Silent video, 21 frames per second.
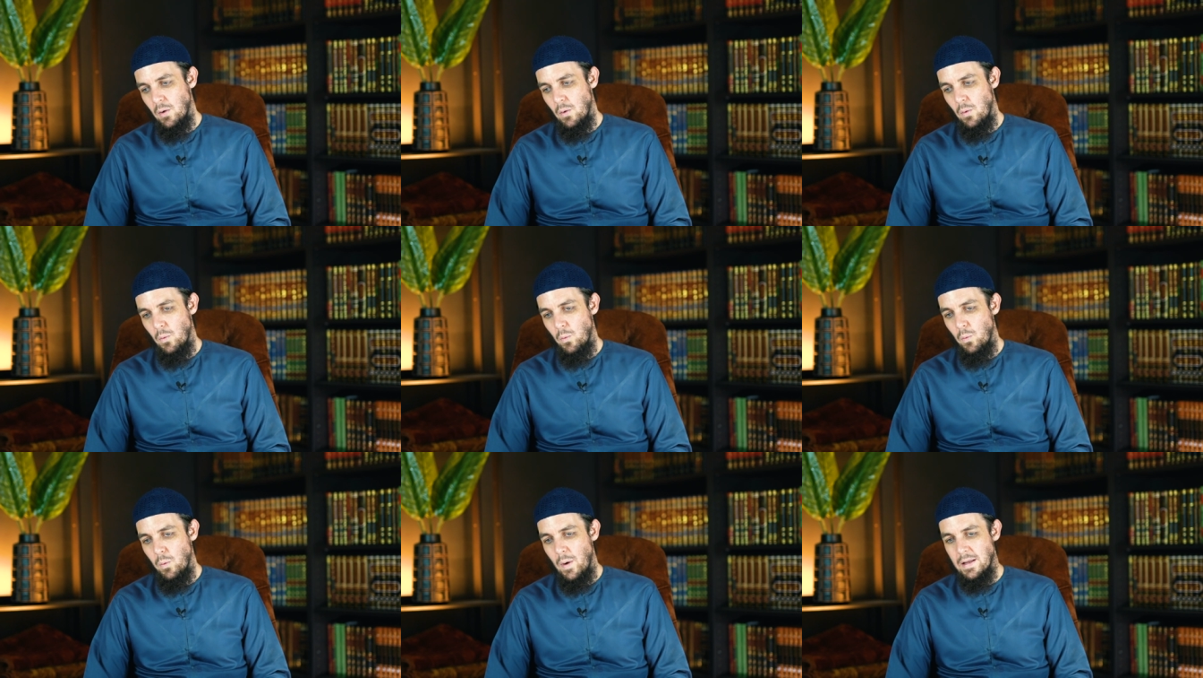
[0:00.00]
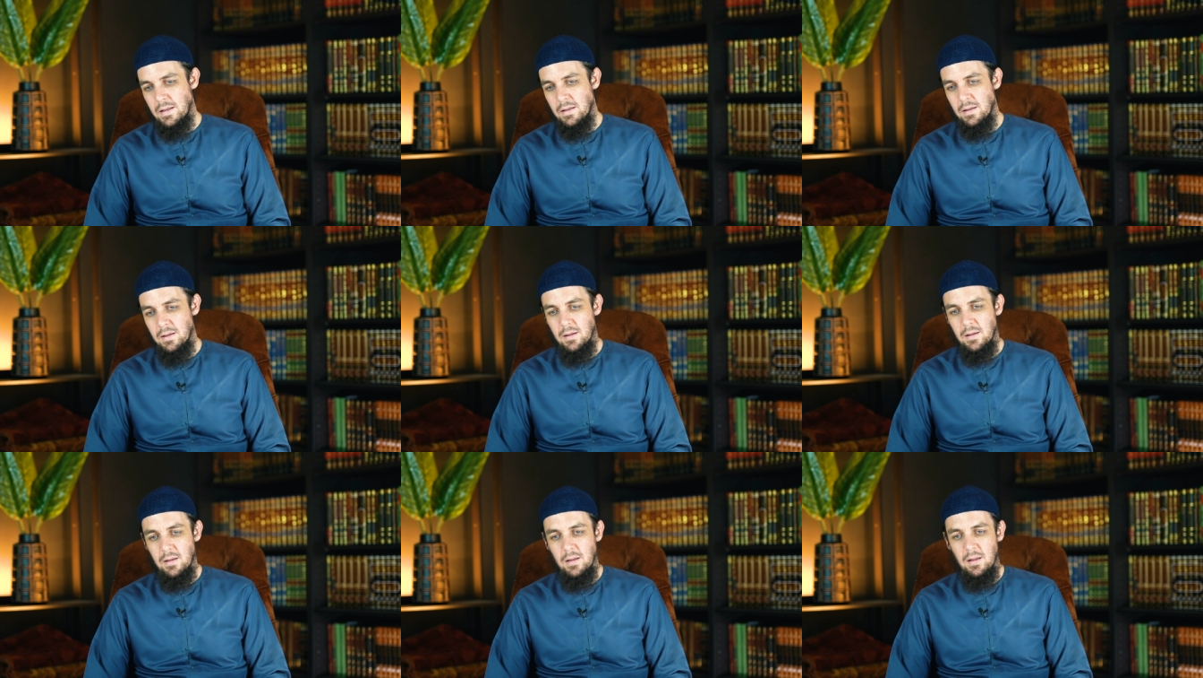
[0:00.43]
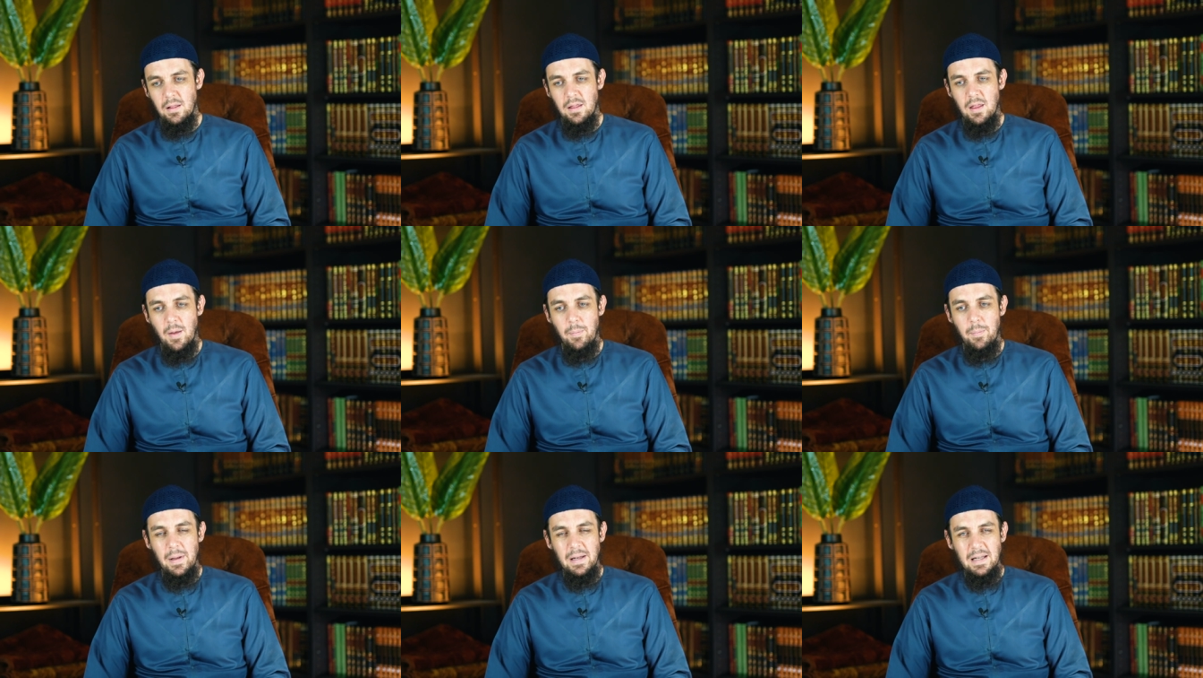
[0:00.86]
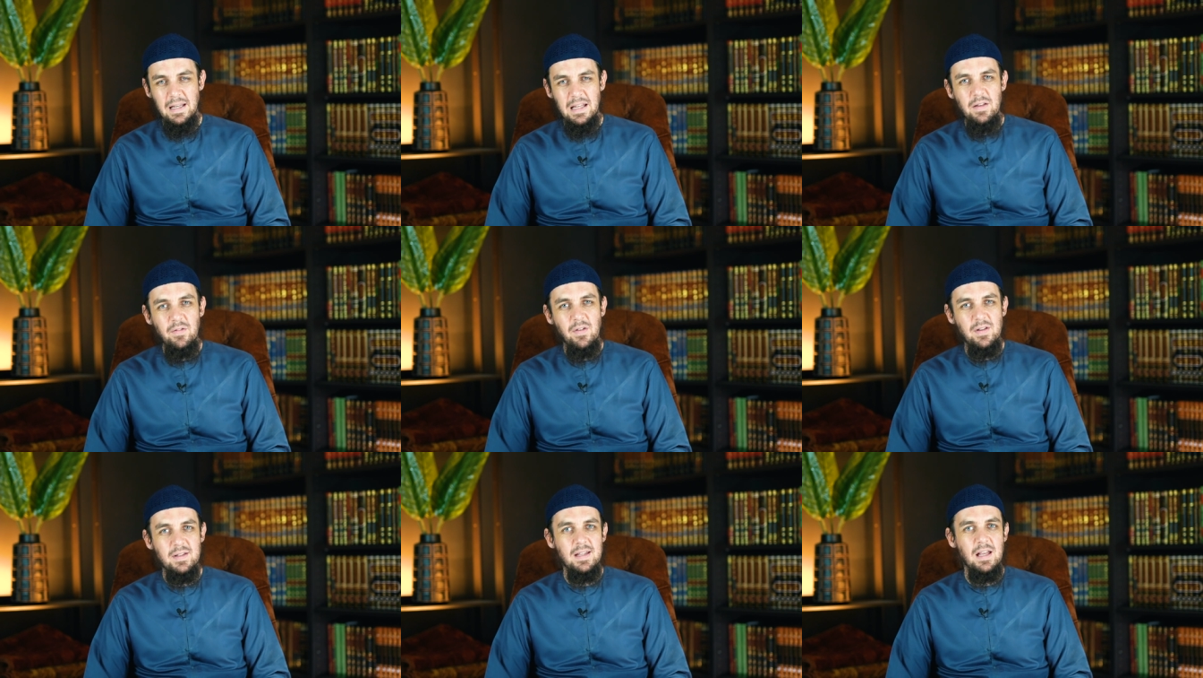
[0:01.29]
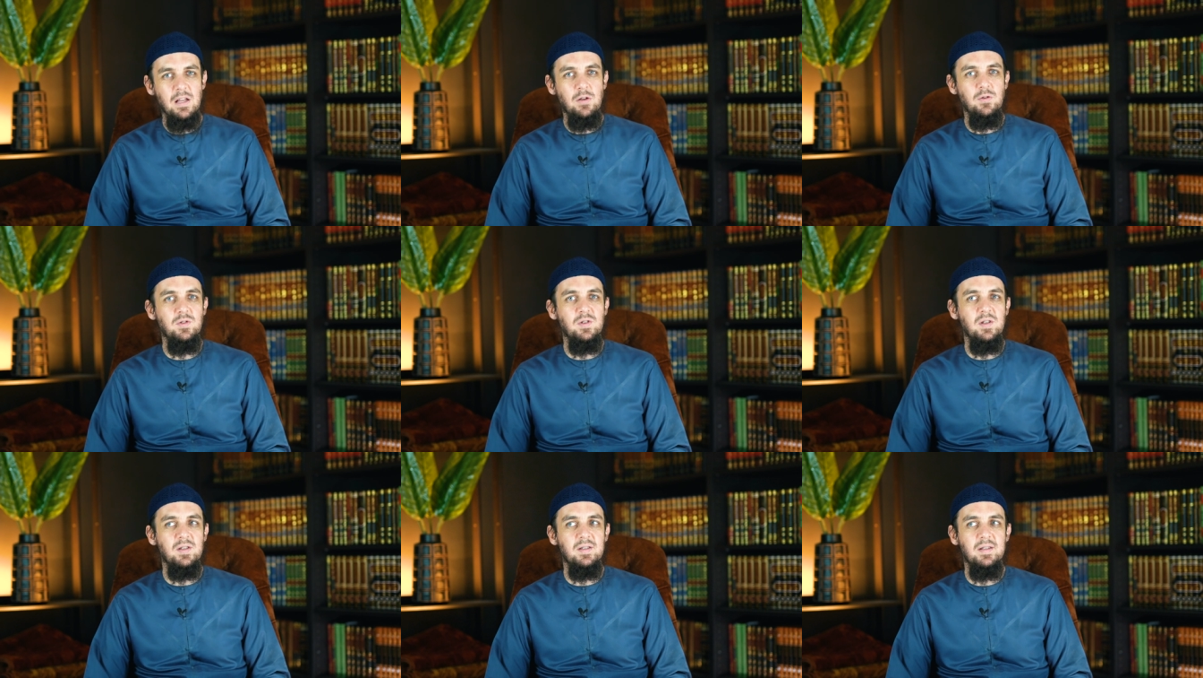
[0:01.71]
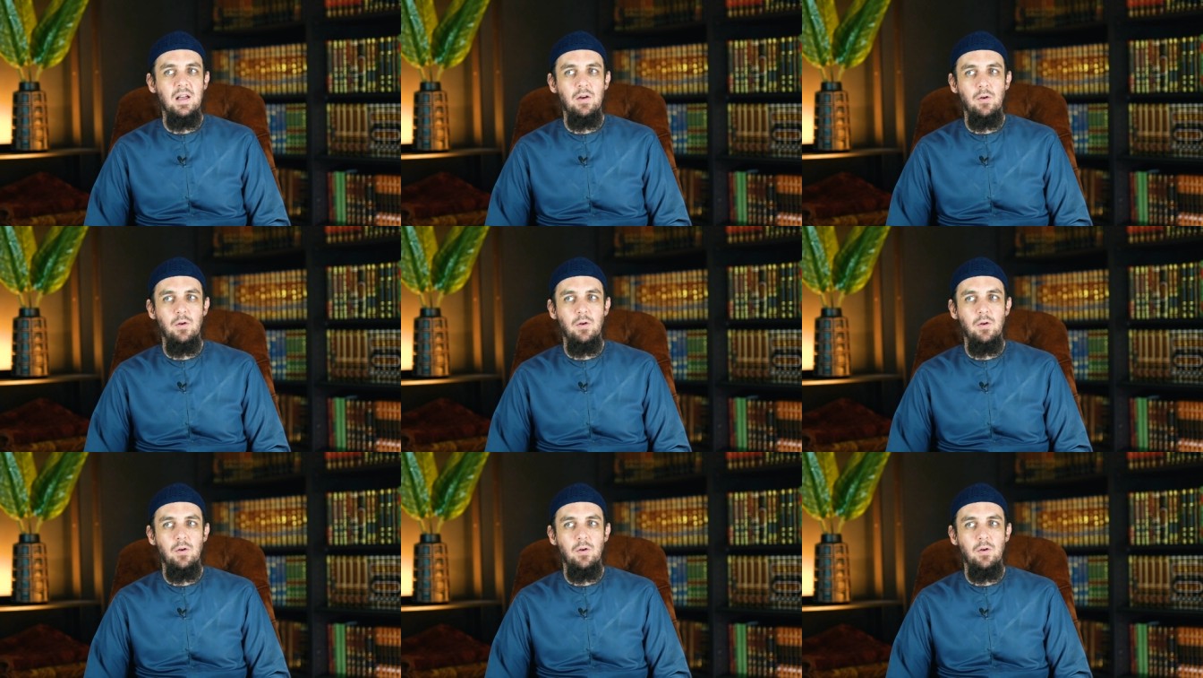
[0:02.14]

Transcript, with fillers: when the believers, they used to say,